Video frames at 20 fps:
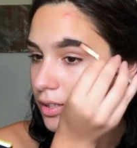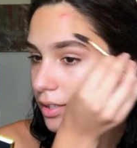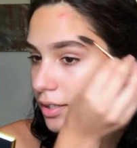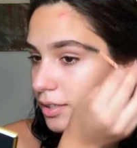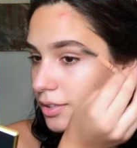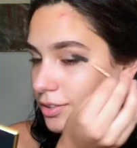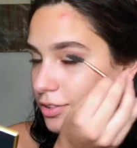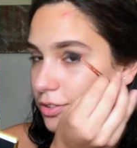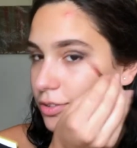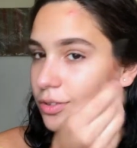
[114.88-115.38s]

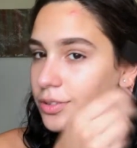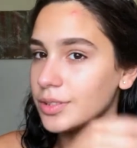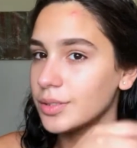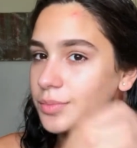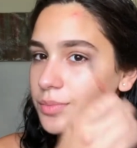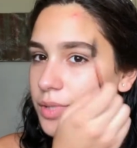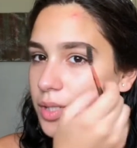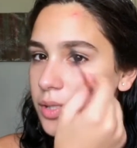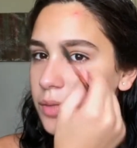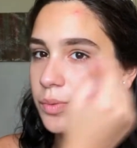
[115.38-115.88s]
Because you know,
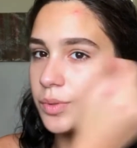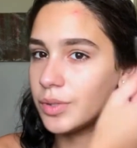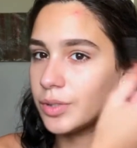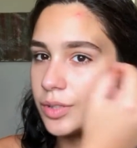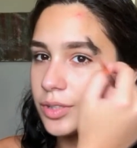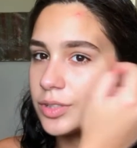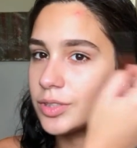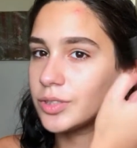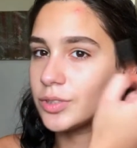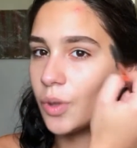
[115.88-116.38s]
sometimes when
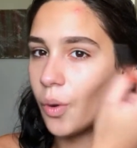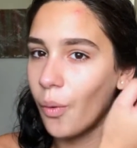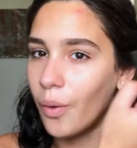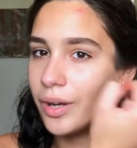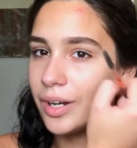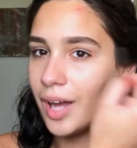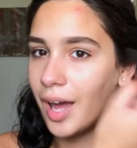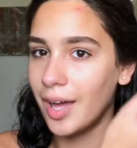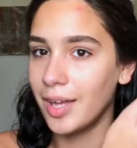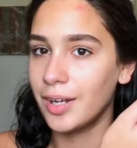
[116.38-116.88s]
you're just
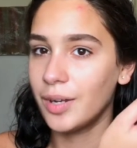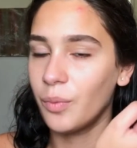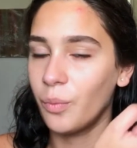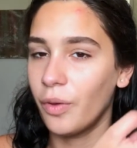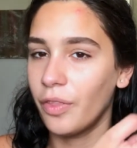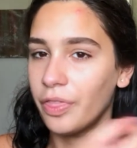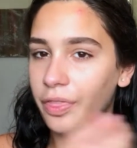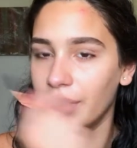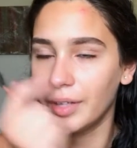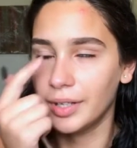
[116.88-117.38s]
going at it
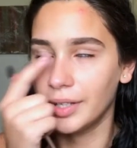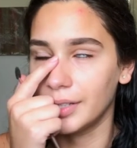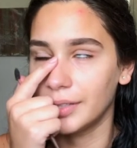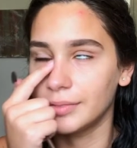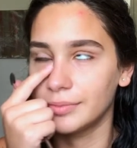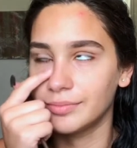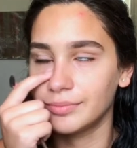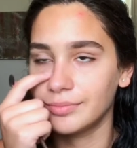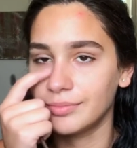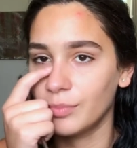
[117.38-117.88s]
with
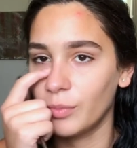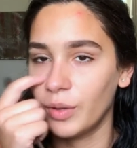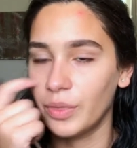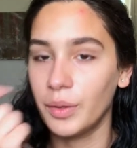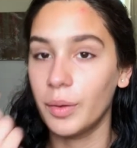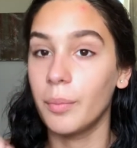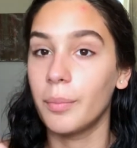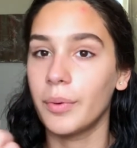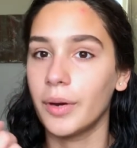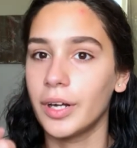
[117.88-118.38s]

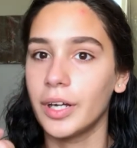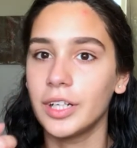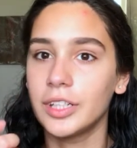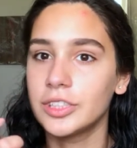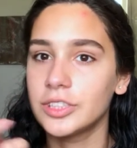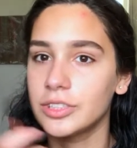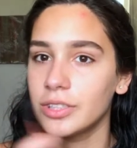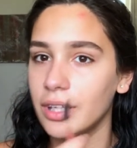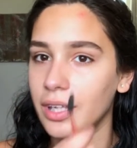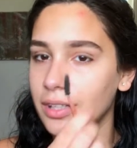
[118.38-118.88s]
the
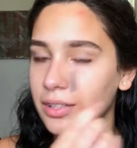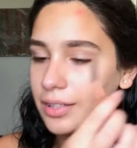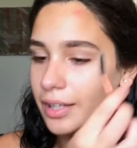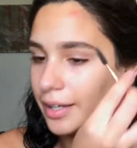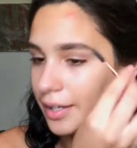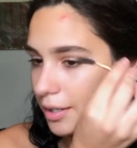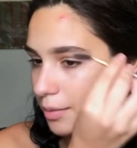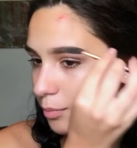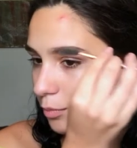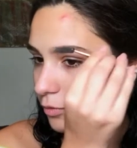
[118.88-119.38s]
brush, like the
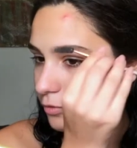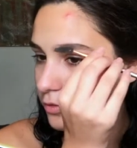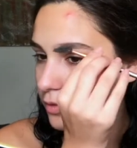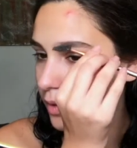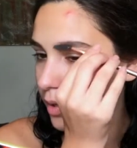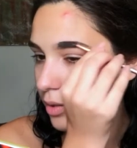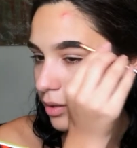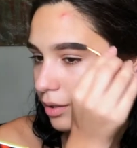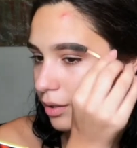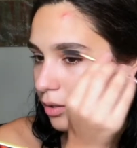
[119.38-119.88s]
hair moves
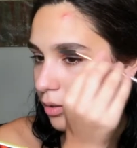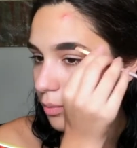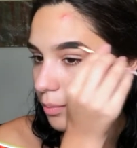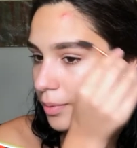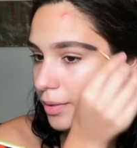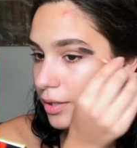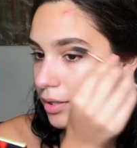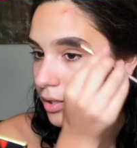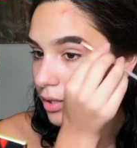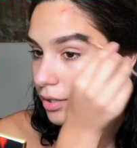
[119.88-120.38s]
around a little
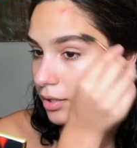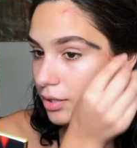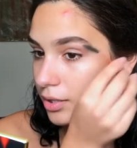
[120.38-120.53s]
bit.